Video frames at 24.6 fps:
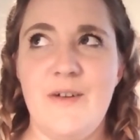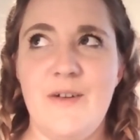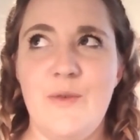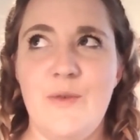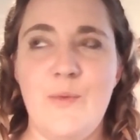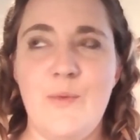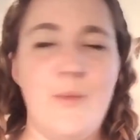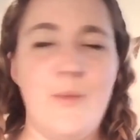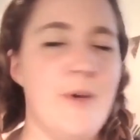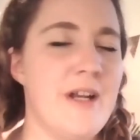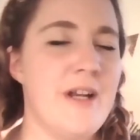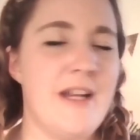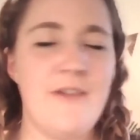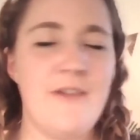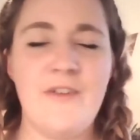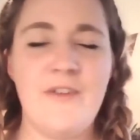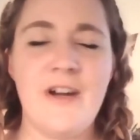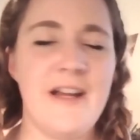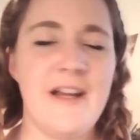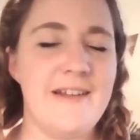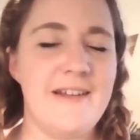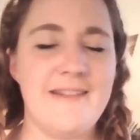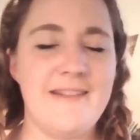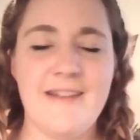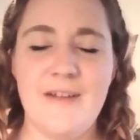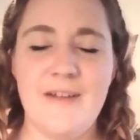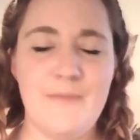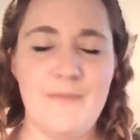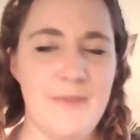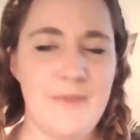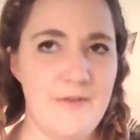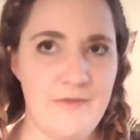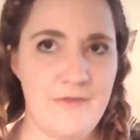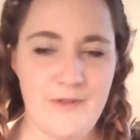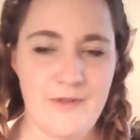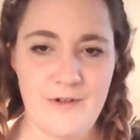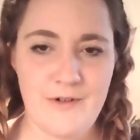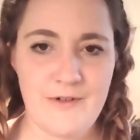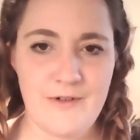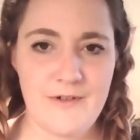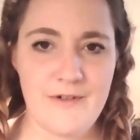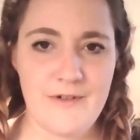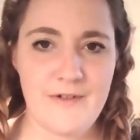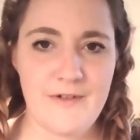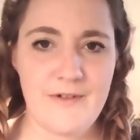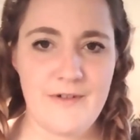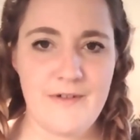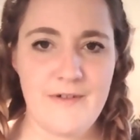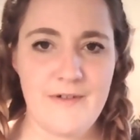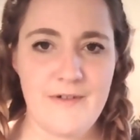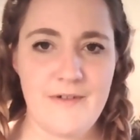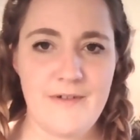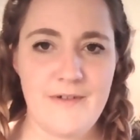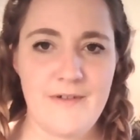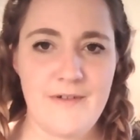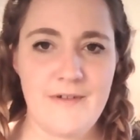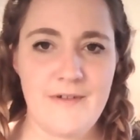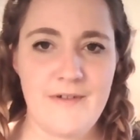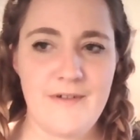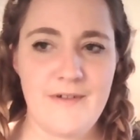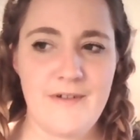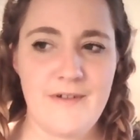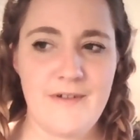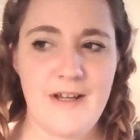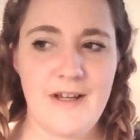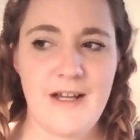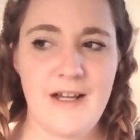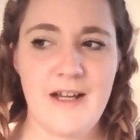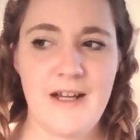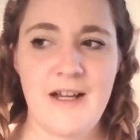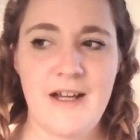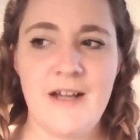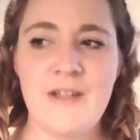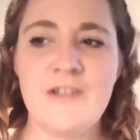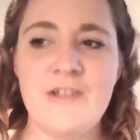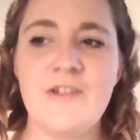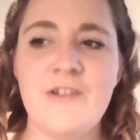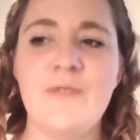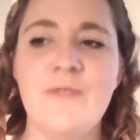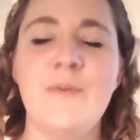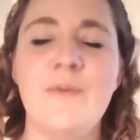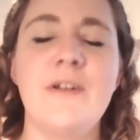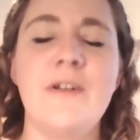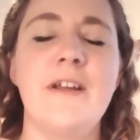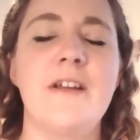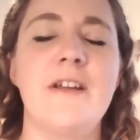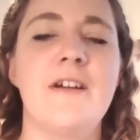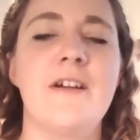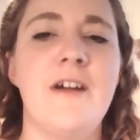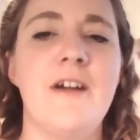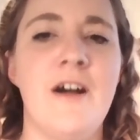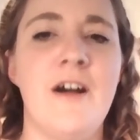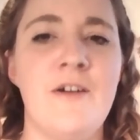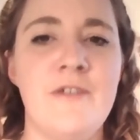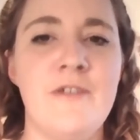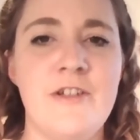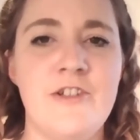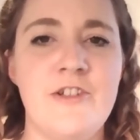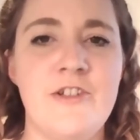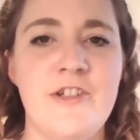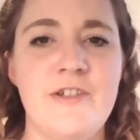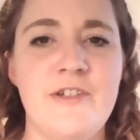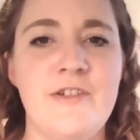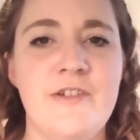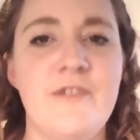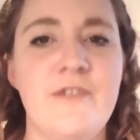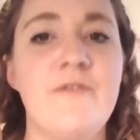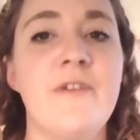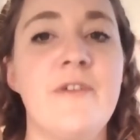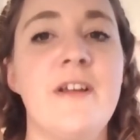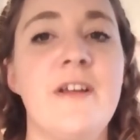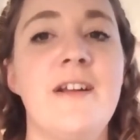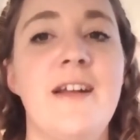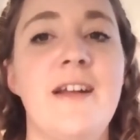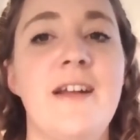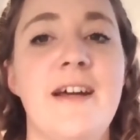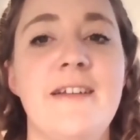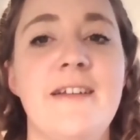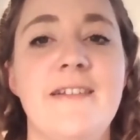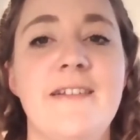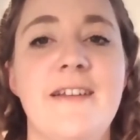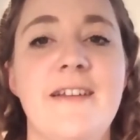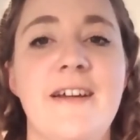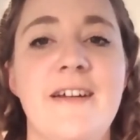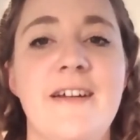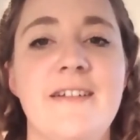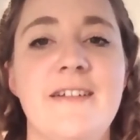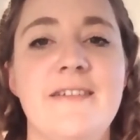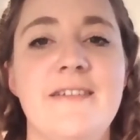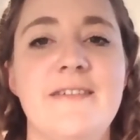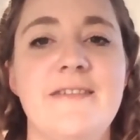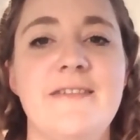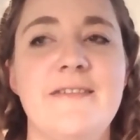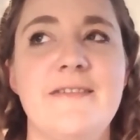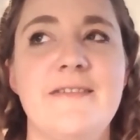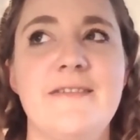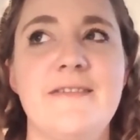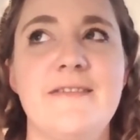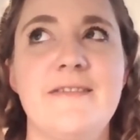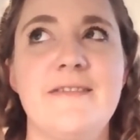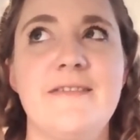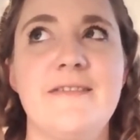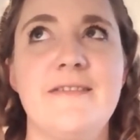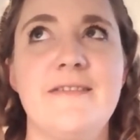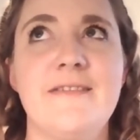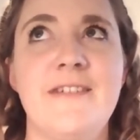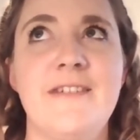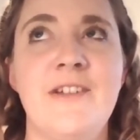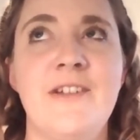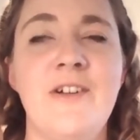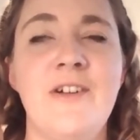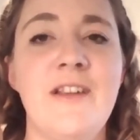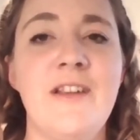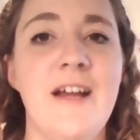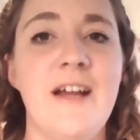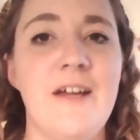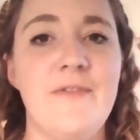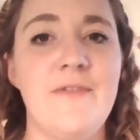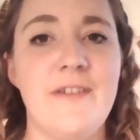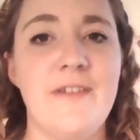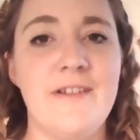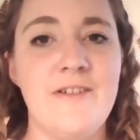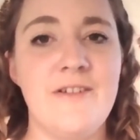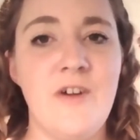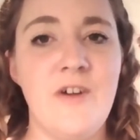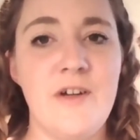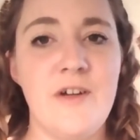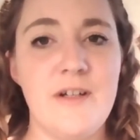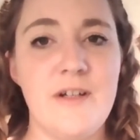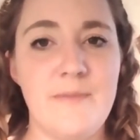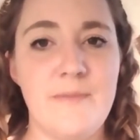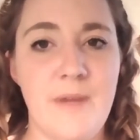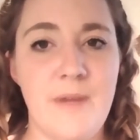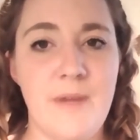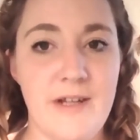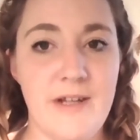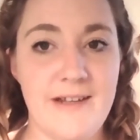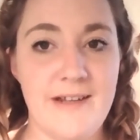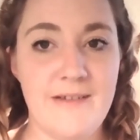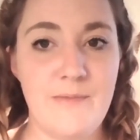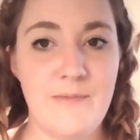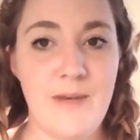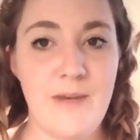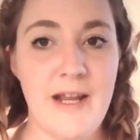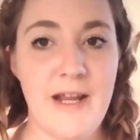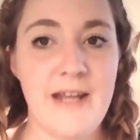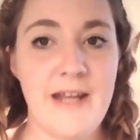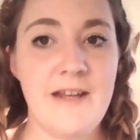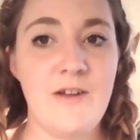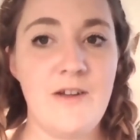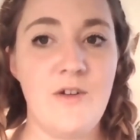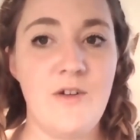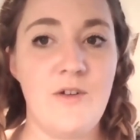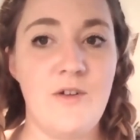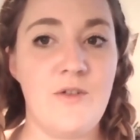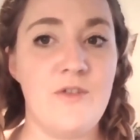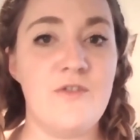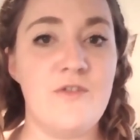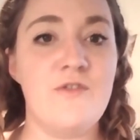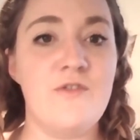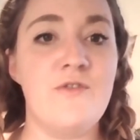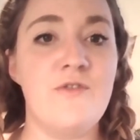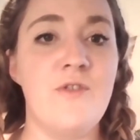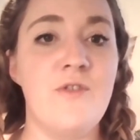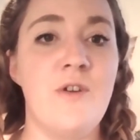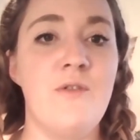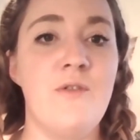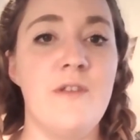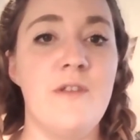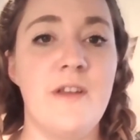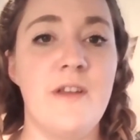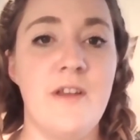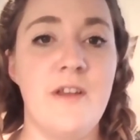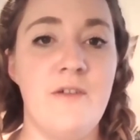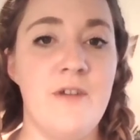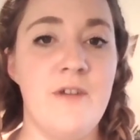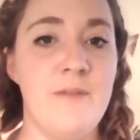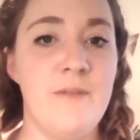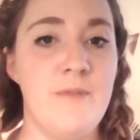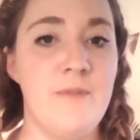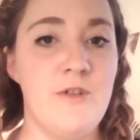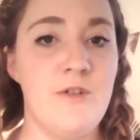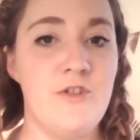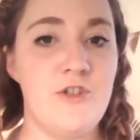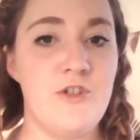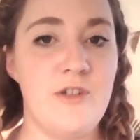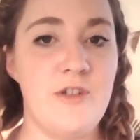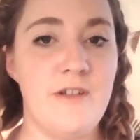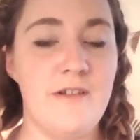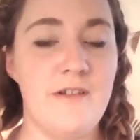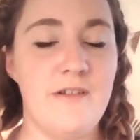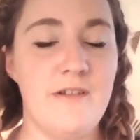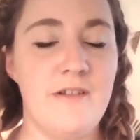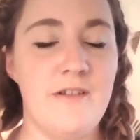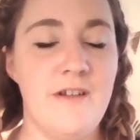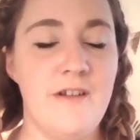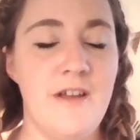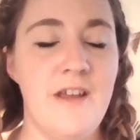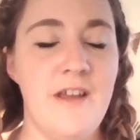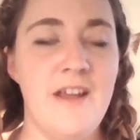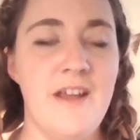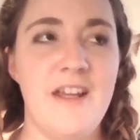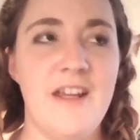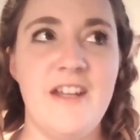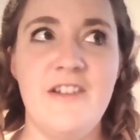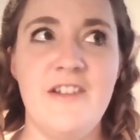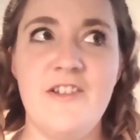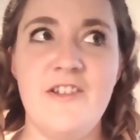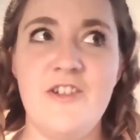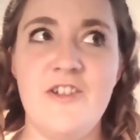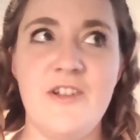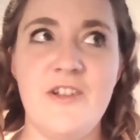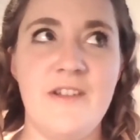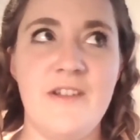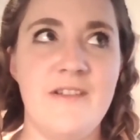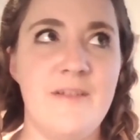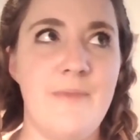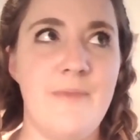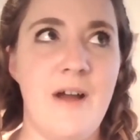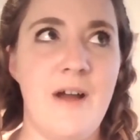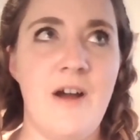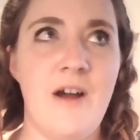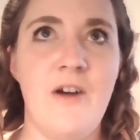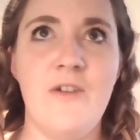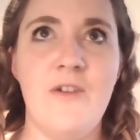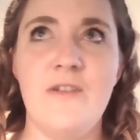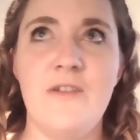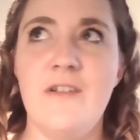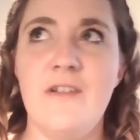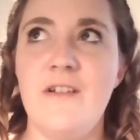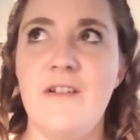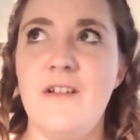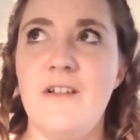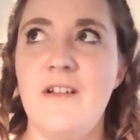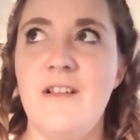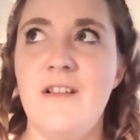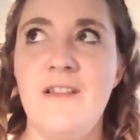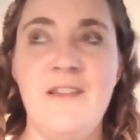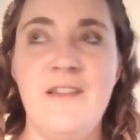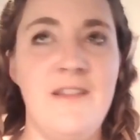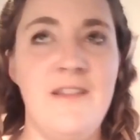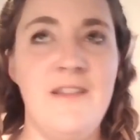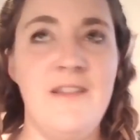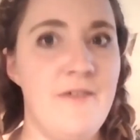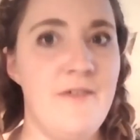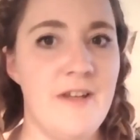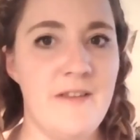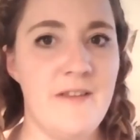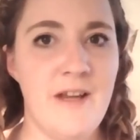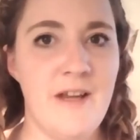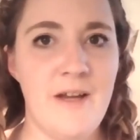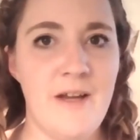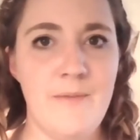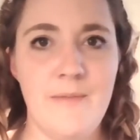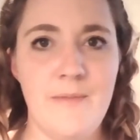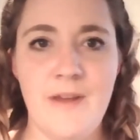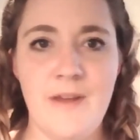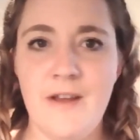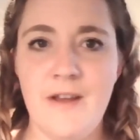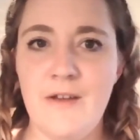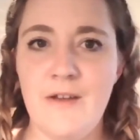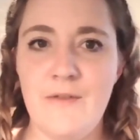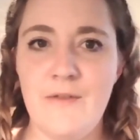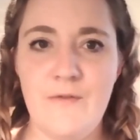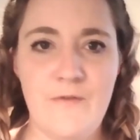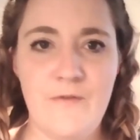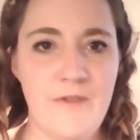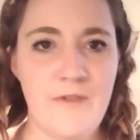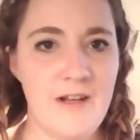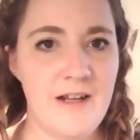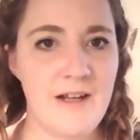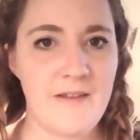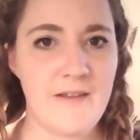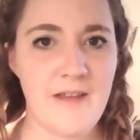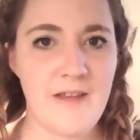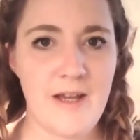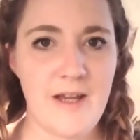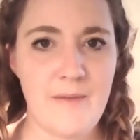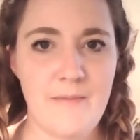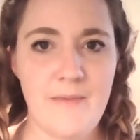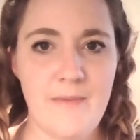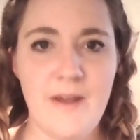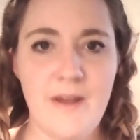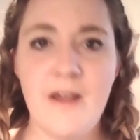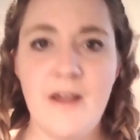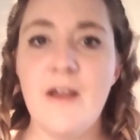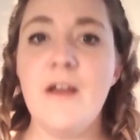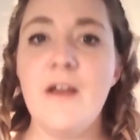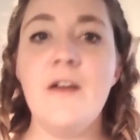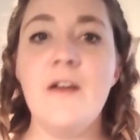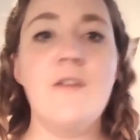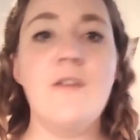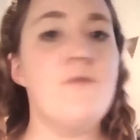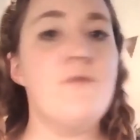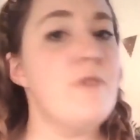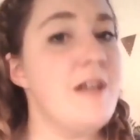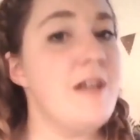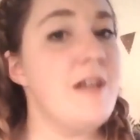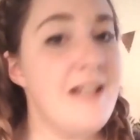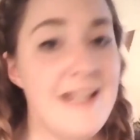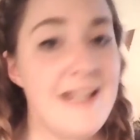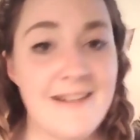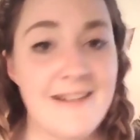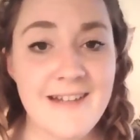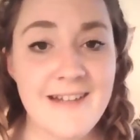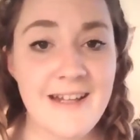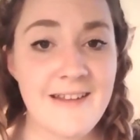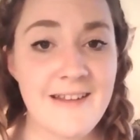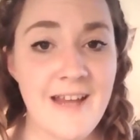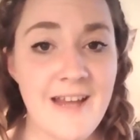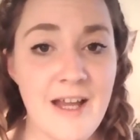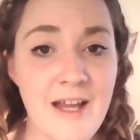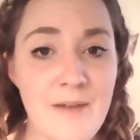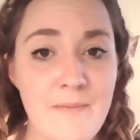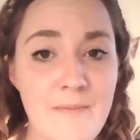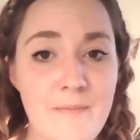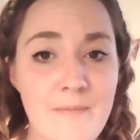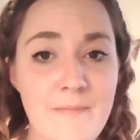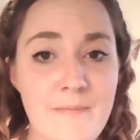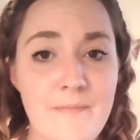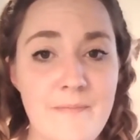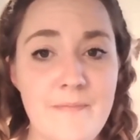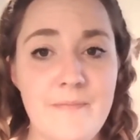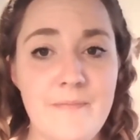whatever I said before, I just want to encourage you to realize that your life is not about explaining or controlling your emotions. It's just about living them, feeling them, releasing them